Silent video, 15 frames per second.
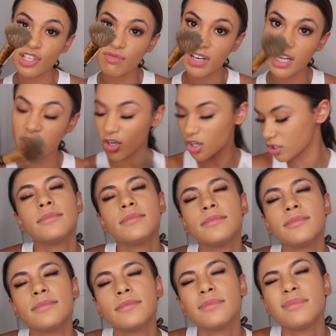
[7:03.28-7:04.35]
really good.
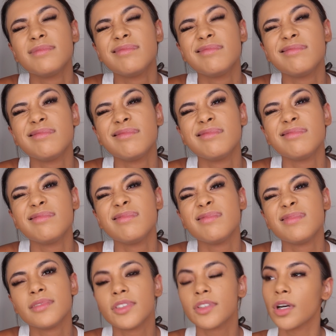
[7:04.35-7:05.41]

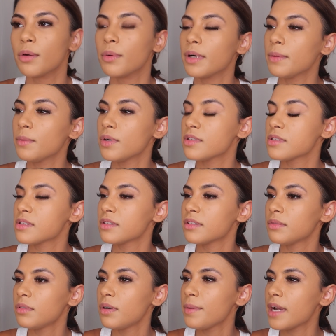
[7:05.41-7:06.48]
Forgot what it was.
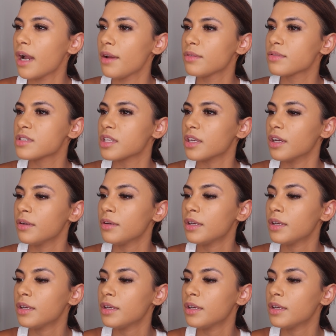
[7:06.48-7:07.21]
What are we going on to?